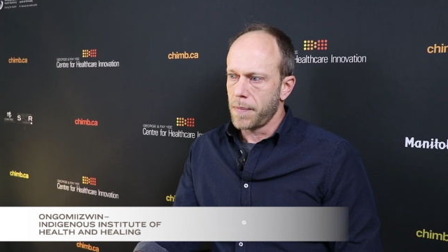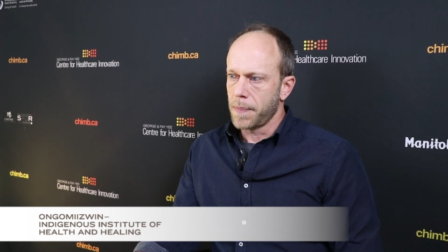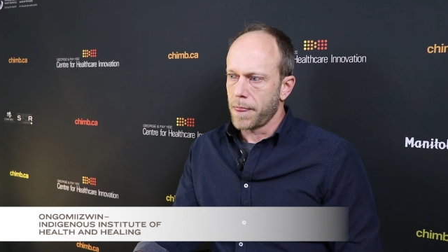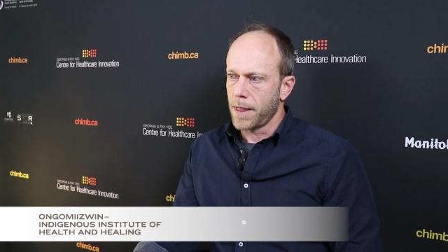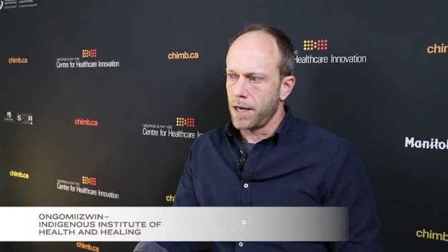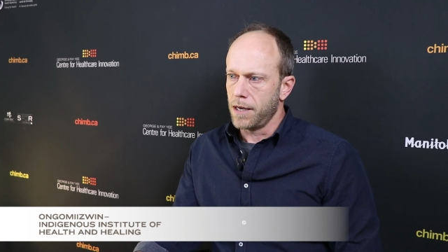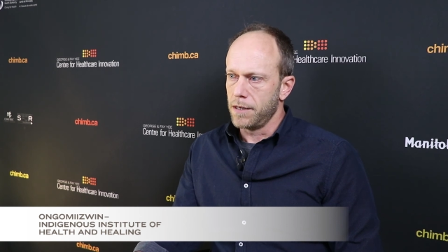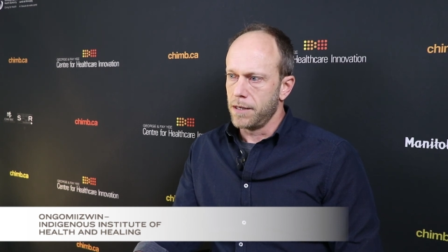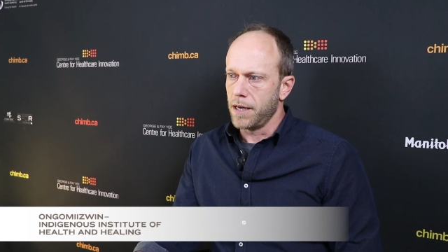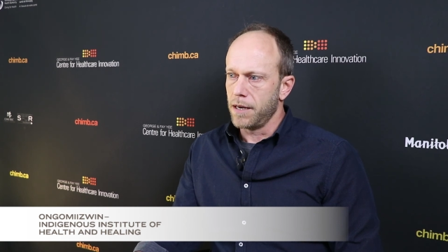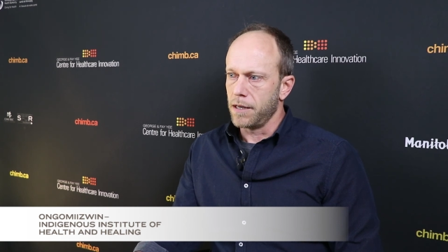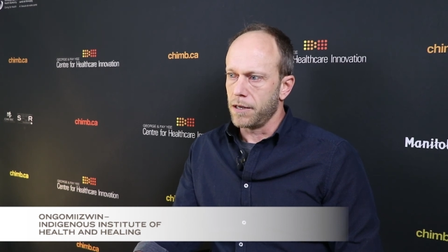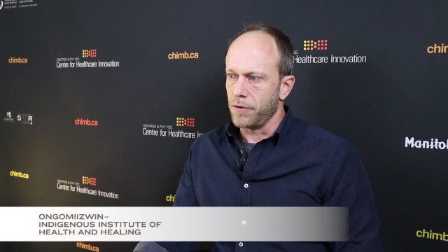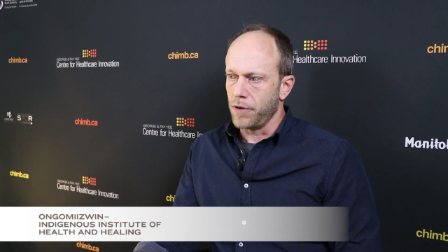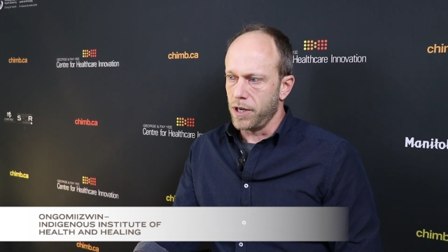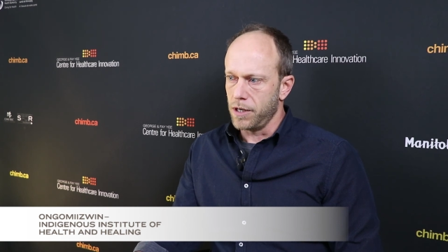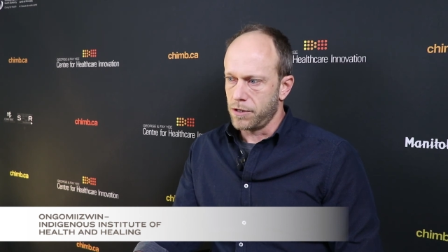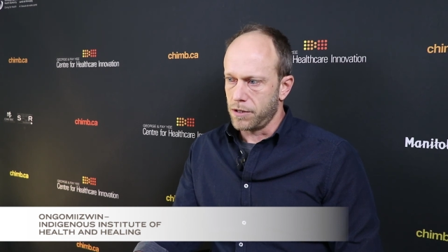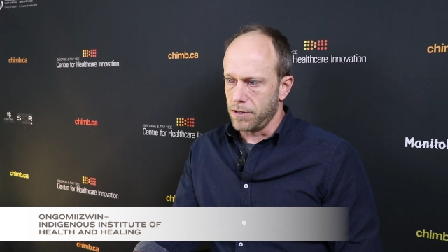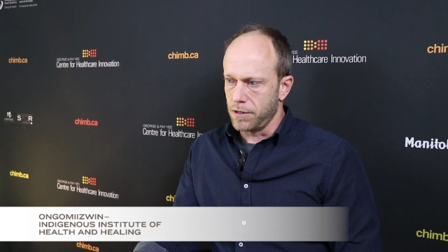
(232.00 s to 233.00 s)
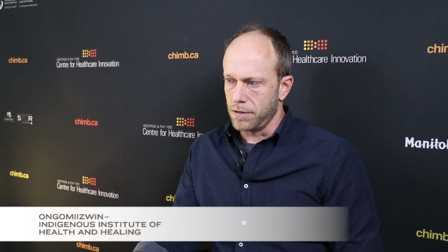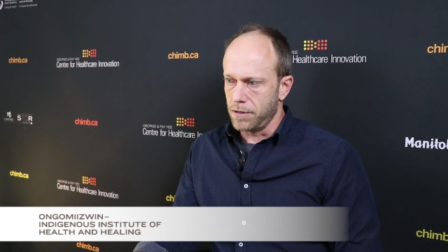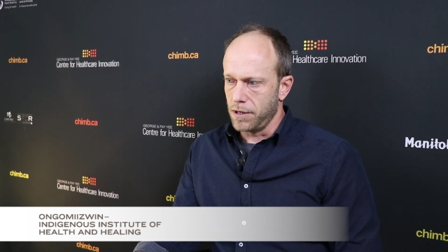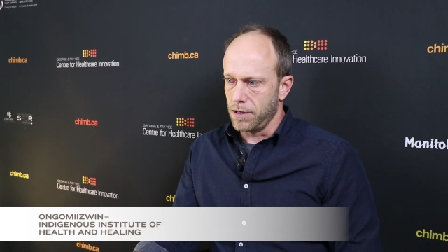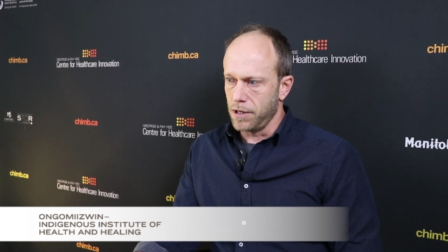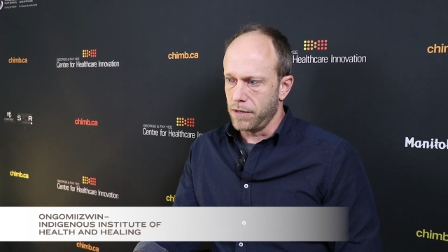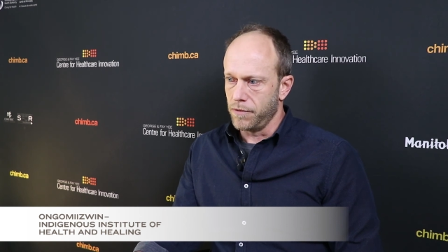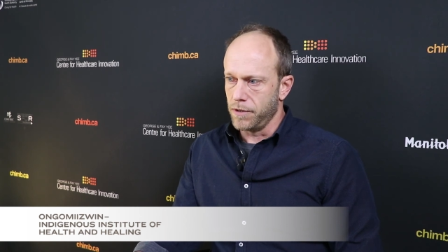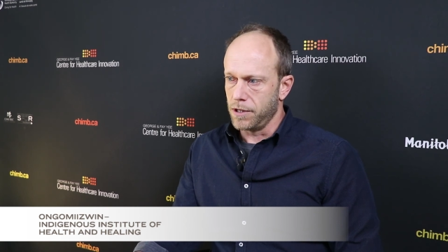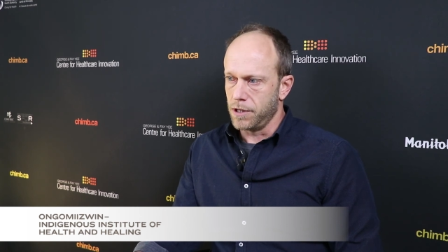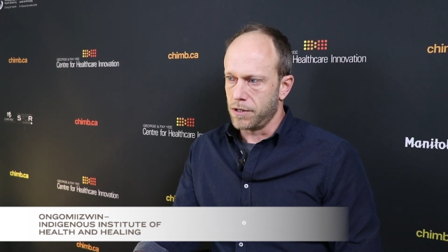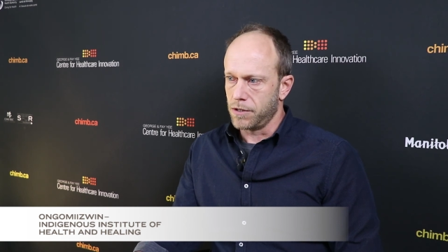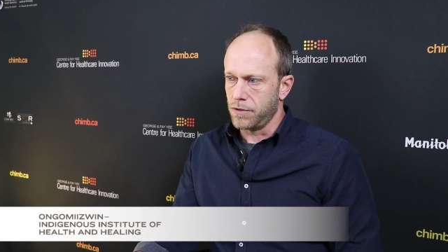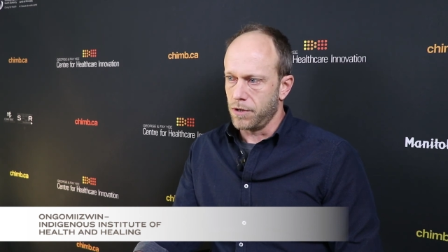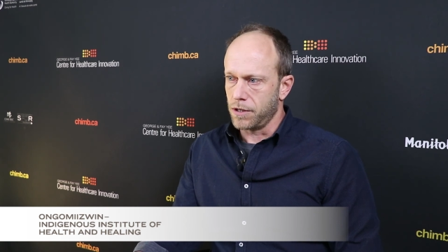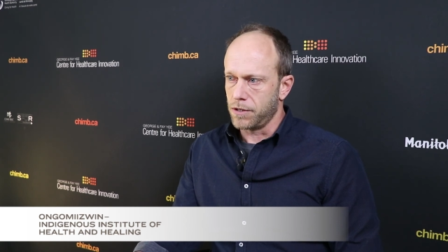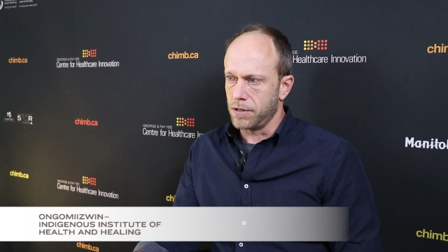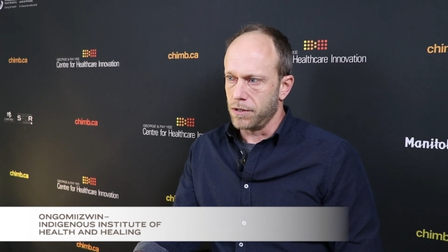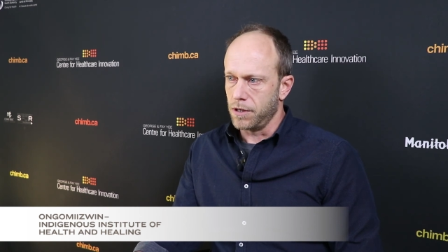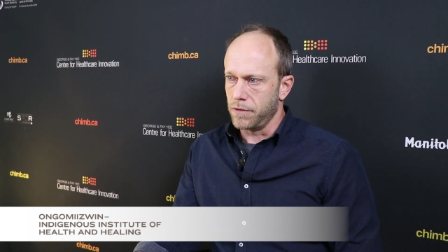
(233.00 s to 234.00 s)
a denigration and even
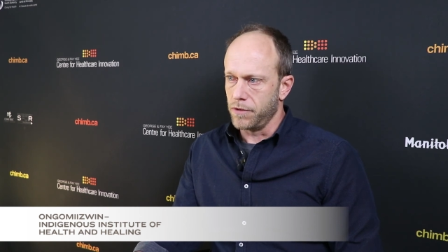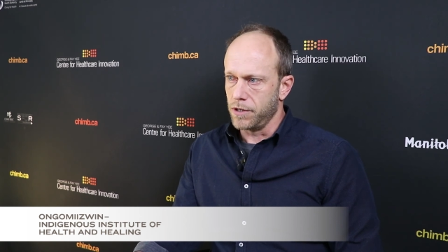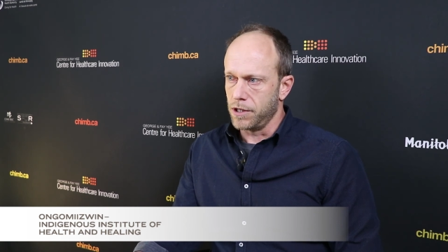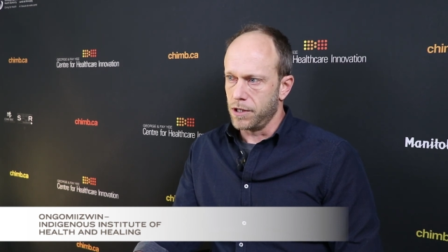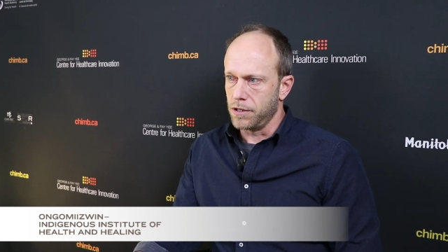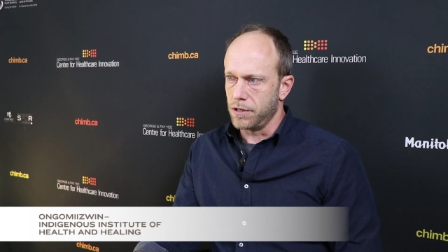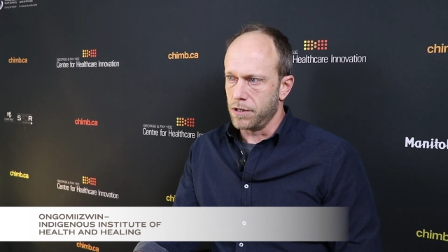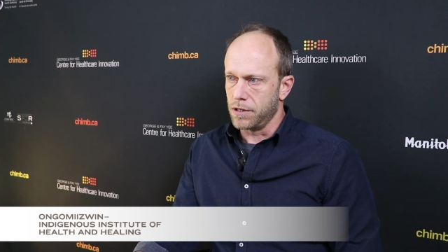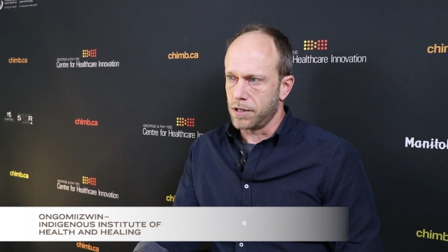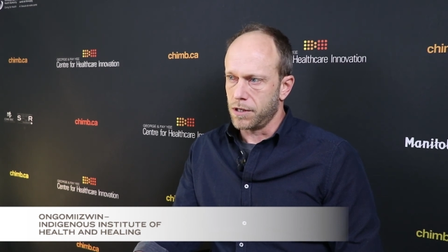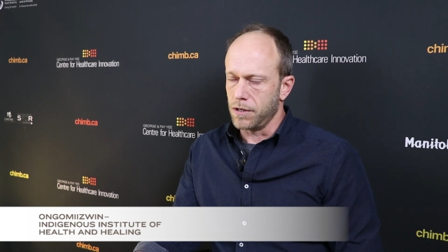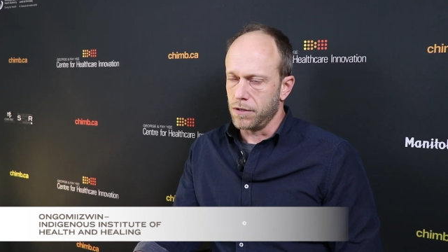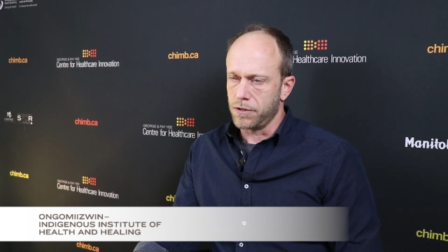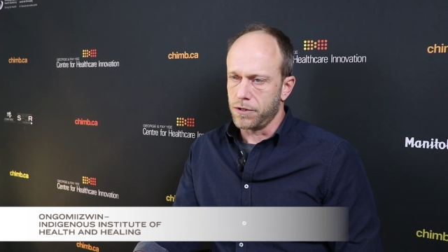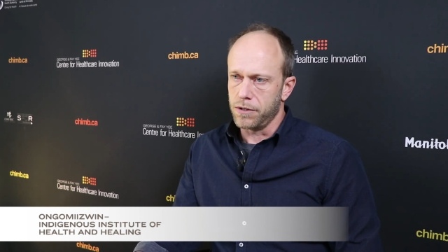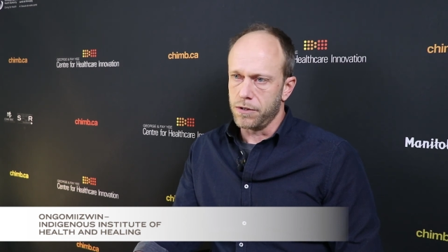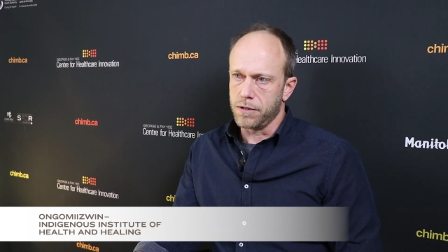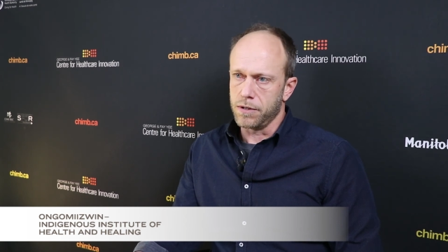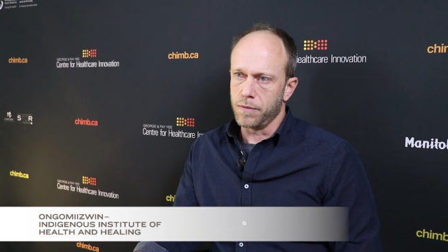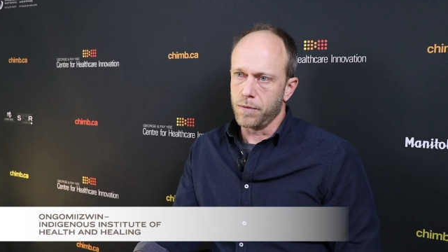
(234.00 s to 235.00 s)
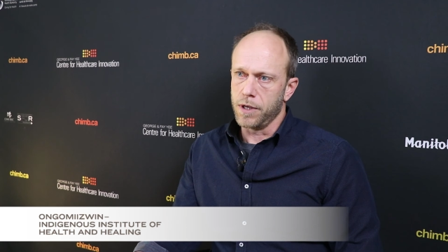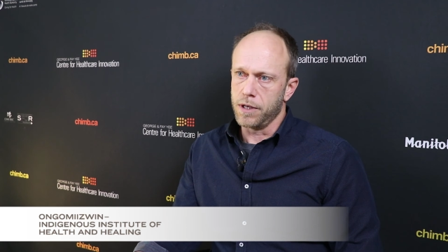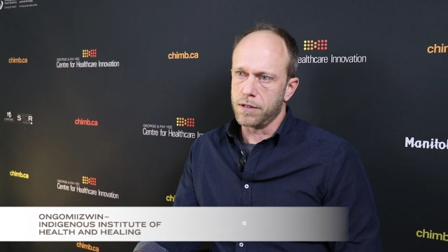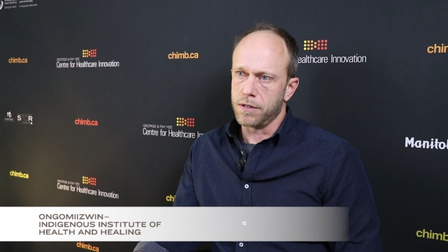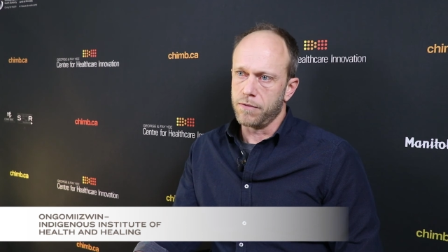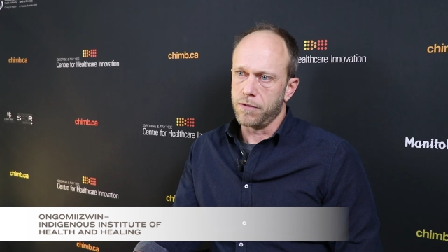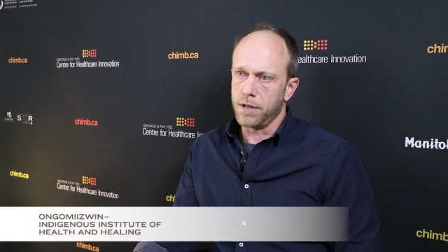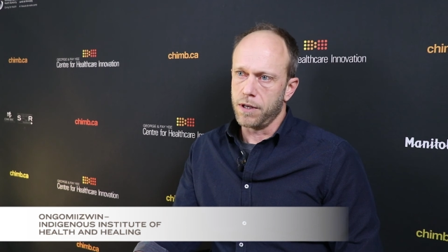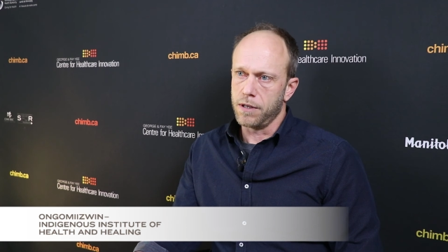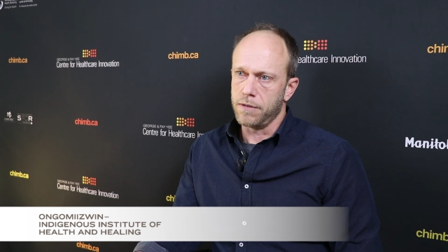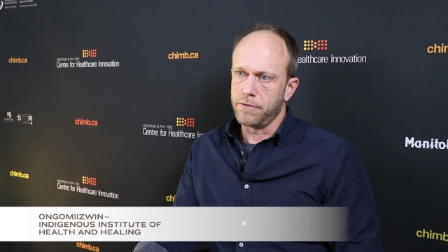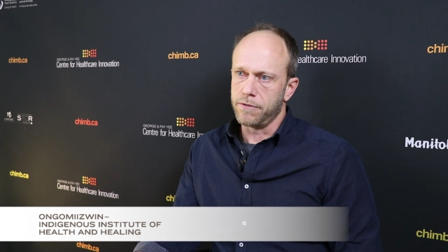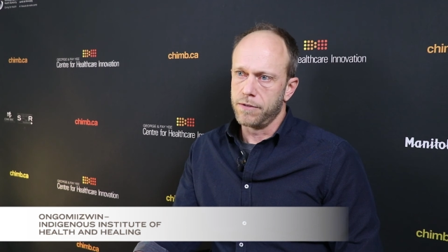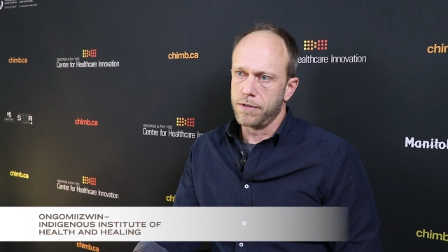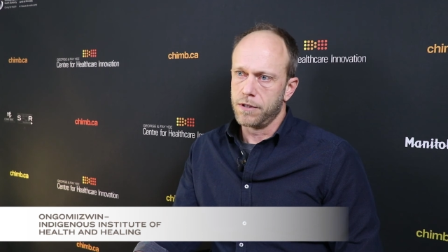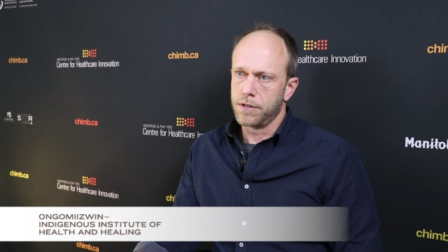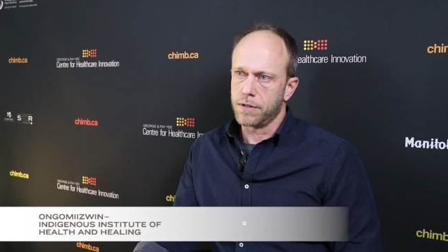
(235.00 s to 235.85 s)
destruction of indigenous cultures and ways of life.